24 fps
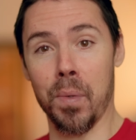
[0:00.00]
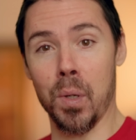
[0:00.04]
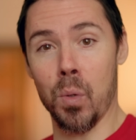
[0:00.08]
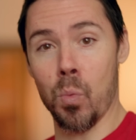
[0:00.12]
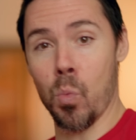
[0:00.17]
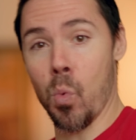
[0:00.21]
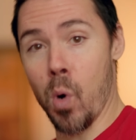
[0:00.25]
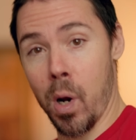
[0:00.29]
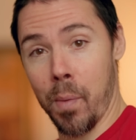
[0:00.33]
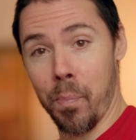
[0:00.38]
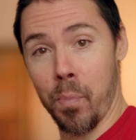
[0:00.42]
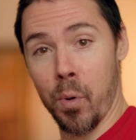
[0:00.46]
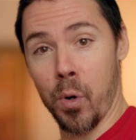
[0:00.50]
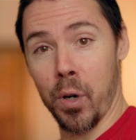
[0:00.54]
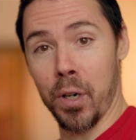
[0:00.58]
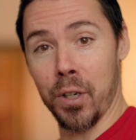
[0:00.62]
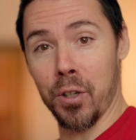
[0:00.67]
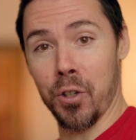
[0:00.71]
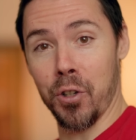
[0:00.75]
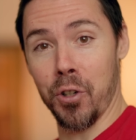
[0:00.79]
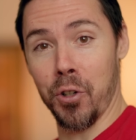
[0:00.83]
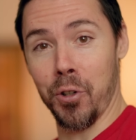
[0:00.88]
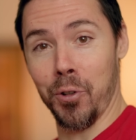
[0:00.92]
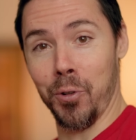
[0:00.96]
millimeter one
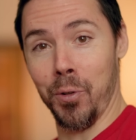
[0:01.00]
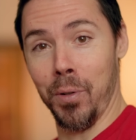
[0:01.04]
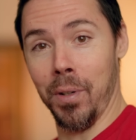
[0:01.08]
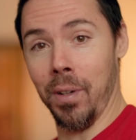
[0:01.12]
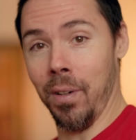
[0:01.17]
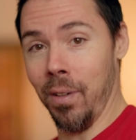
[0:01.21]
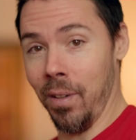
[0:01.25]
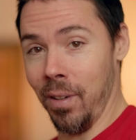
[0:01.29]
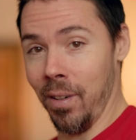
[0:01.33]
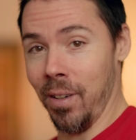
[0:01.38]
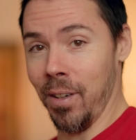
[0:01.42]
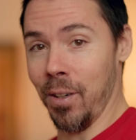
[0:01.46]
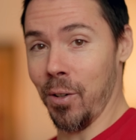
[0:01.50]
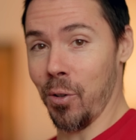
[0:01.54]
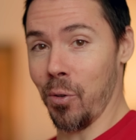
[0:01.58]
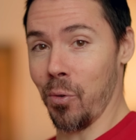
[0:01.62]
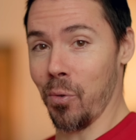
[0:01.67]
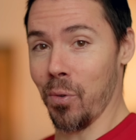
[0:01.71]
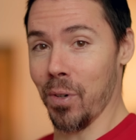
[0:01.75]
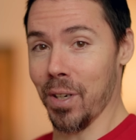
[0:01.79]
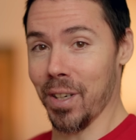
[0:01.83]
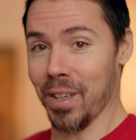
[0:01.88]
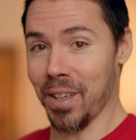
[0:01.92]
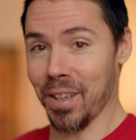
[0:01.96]
point two,
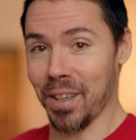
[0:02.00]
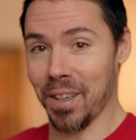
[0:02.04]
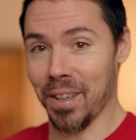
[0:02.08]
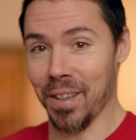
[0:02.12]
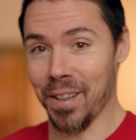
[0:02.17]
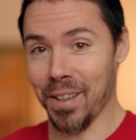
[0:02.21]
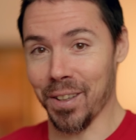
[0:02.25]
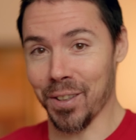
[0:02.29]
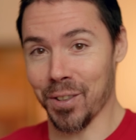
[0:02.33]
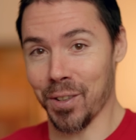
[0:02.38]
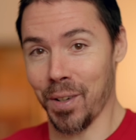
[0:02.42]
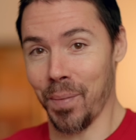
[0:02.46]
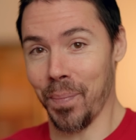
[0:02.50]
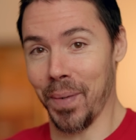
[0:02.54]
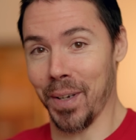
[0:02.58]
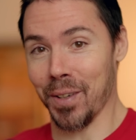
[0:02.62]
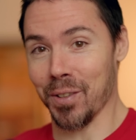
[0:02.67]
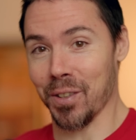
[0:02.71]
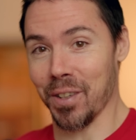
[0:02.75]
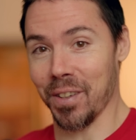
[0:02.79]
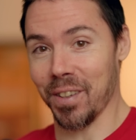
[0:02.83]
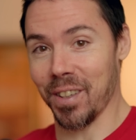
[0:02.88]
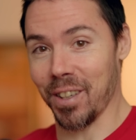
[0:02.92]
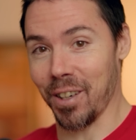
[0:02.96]
ridiculous
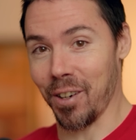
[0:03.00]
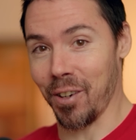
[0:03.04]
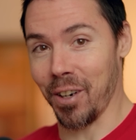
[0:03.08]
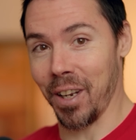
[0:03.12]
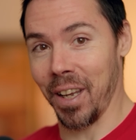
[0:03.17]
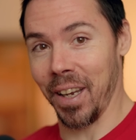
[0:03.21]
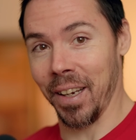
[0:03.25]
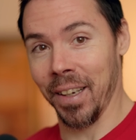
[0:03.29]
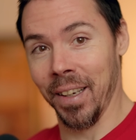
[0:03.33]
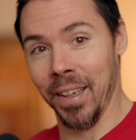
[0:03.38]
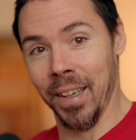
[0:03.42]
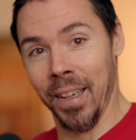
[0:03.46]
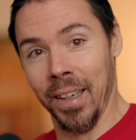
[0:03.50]
amounts of donut.